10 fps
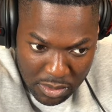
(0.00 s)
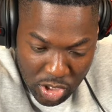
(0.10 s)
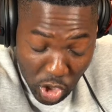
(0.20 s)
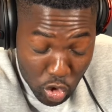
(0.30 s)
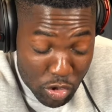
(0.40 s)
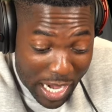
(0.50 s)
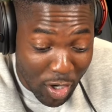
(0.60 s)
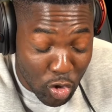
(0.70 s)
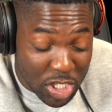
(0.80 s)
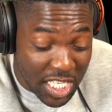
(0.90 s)
So you not
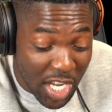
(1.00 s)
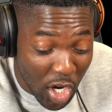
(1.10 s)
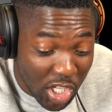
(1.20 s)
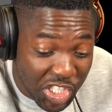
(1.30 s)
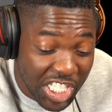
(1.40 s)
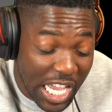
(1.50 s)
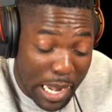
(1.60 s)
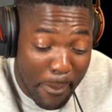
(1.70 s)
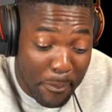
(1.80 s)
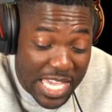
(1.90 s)
gonna see her because she
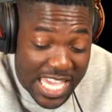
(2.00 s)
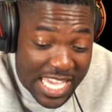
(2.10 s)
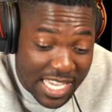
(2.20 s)
got a B?